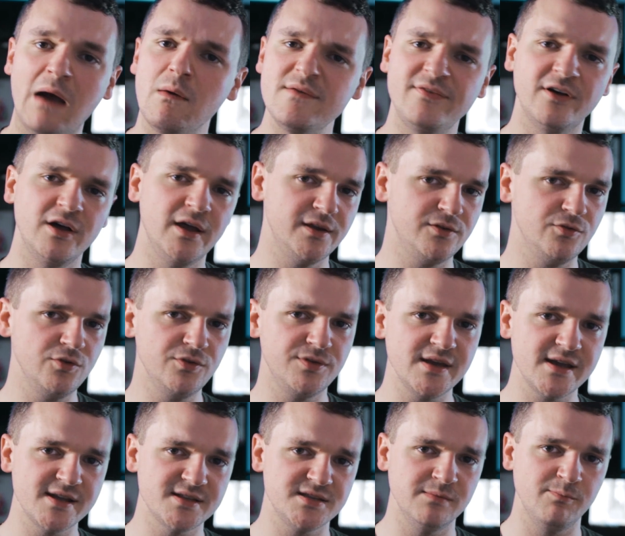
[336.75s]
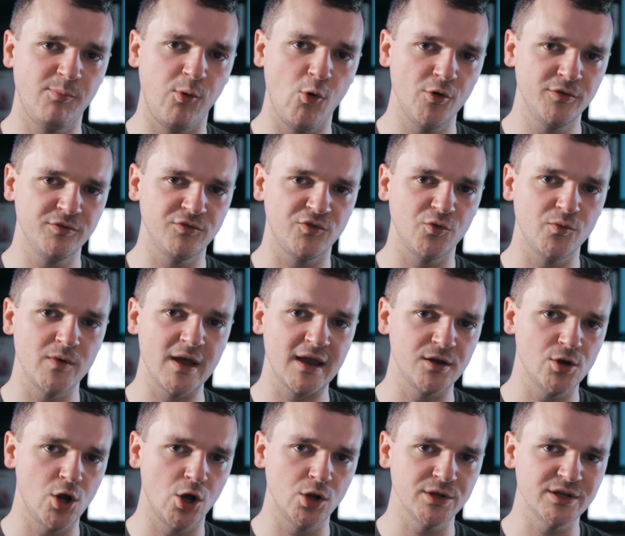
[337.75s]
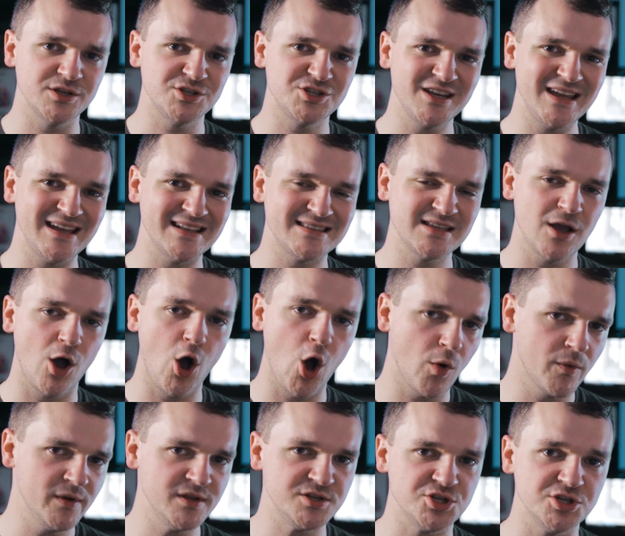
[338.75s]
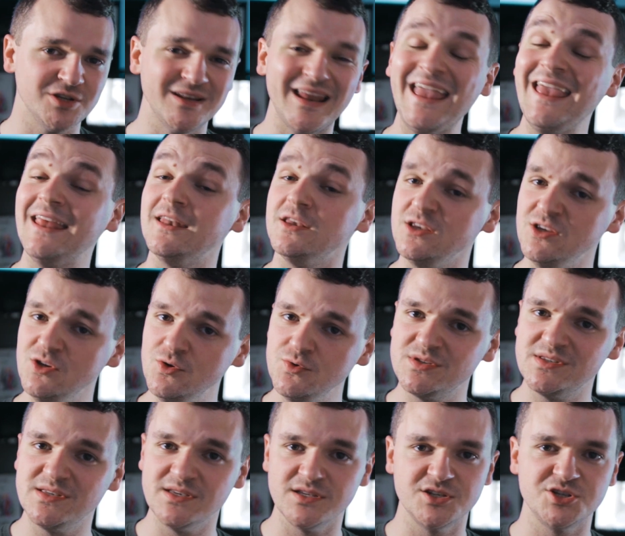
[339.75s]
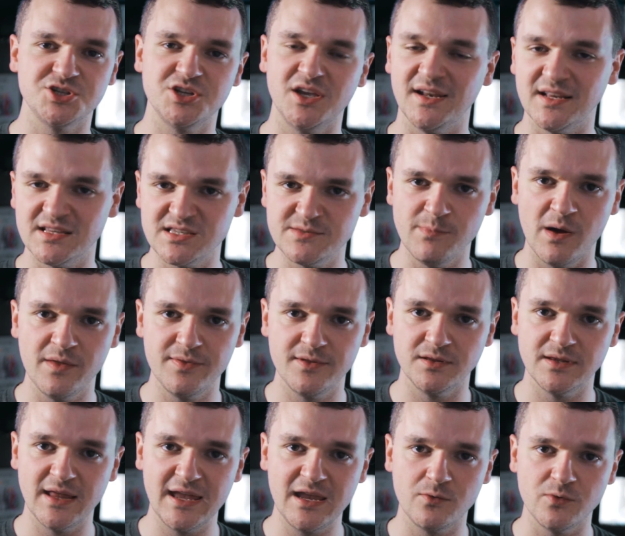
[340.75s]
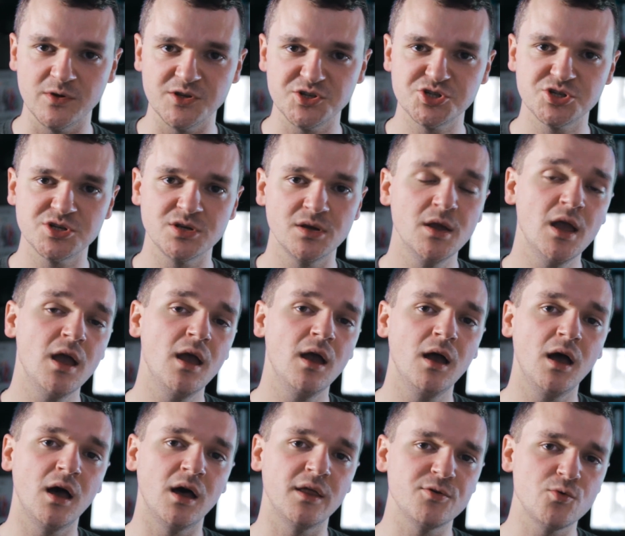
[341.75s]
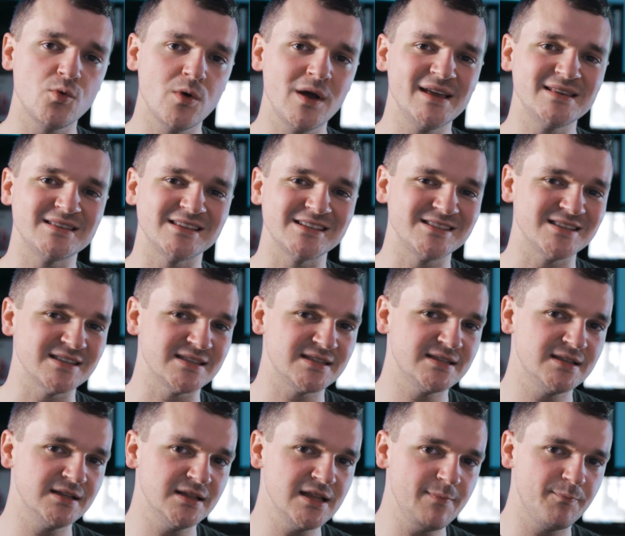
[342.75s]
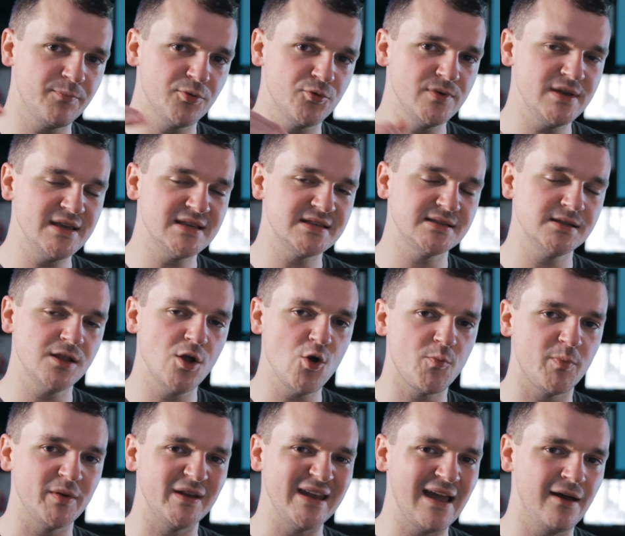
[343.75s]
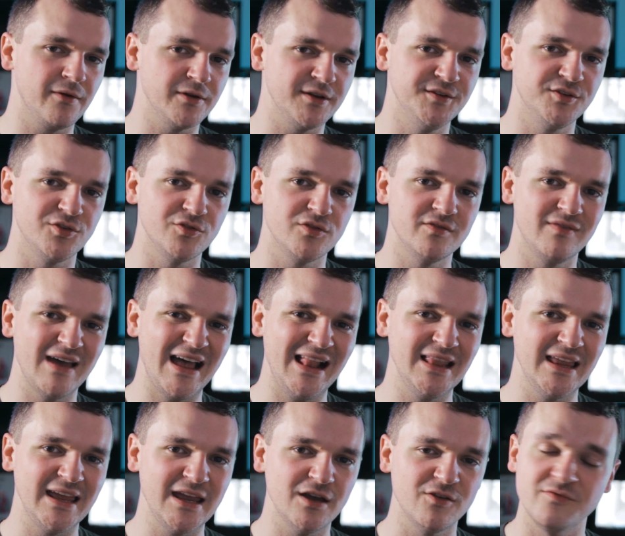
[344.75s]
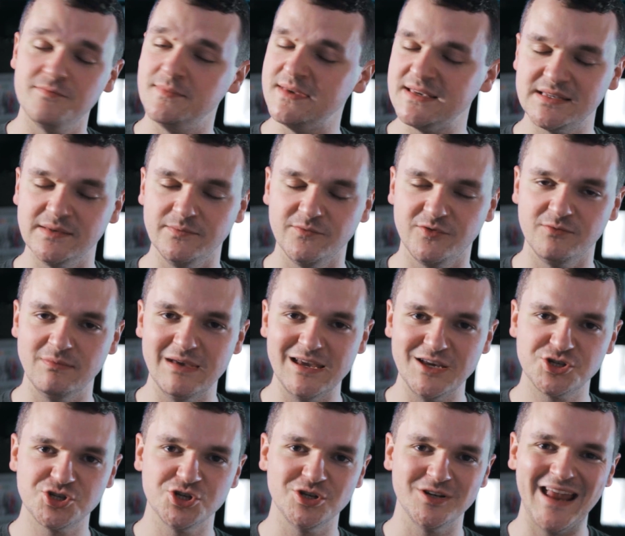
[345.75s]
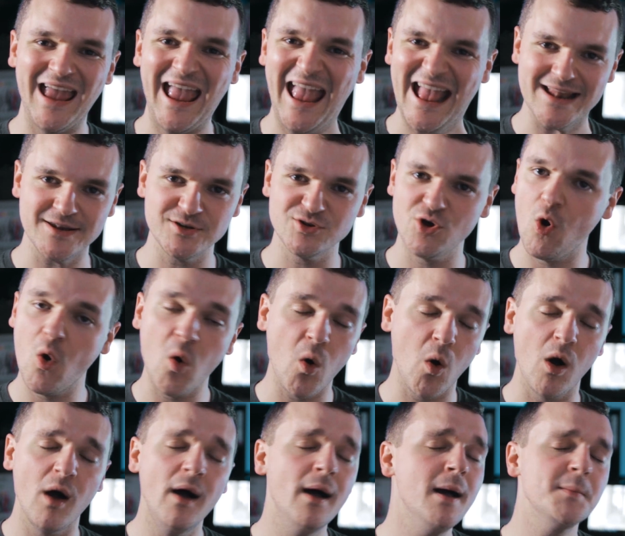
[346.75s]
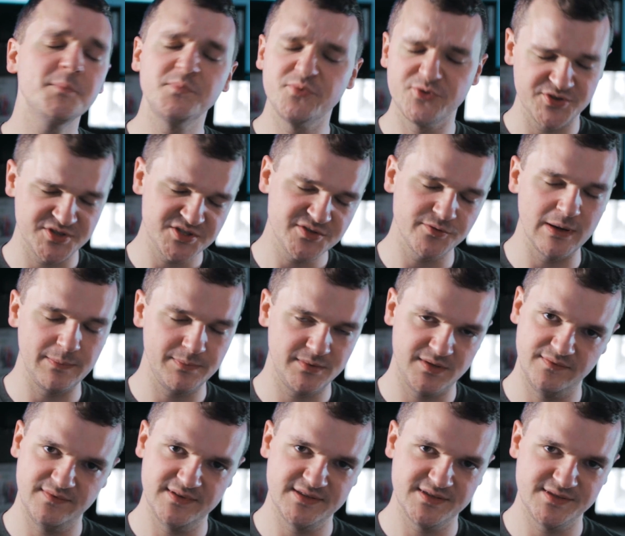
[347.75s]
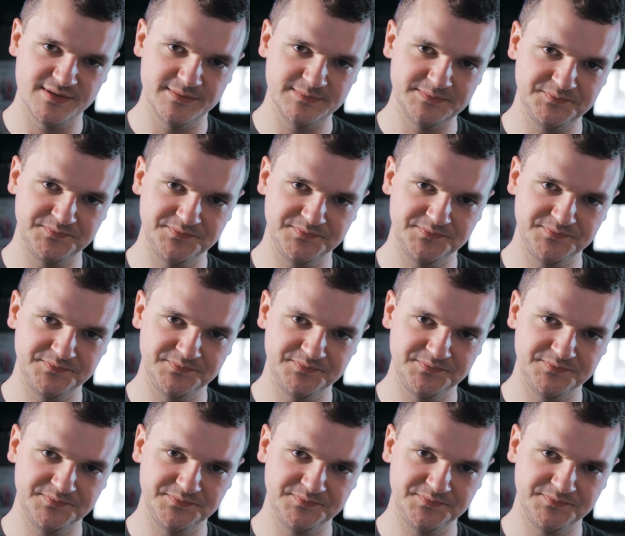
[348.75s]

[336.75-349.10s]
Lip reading: However, I do think it's important to acknowledge its origin and usage in its mother language. Otherwise, it's a slippery slope down into the valley of misinformation and/or prescriptivism.